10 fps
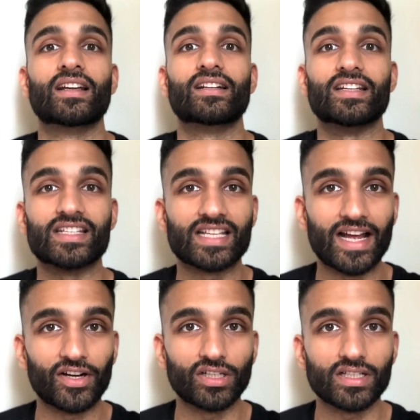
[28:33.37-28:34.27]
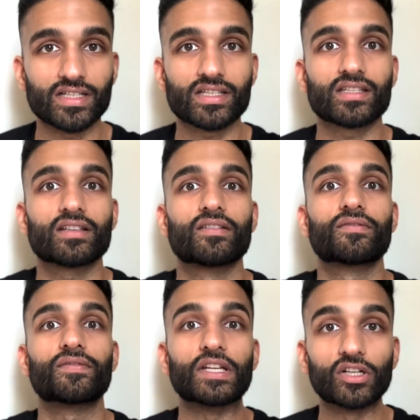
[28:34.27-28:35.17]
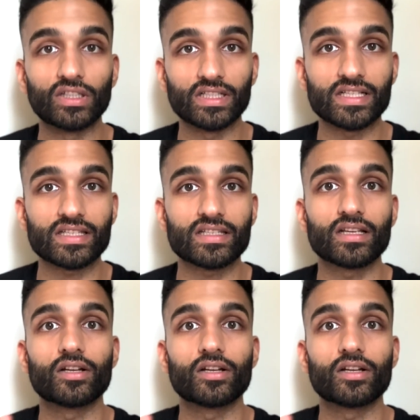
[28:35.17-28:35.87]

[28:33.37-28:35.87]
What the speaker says: desireless, fearless,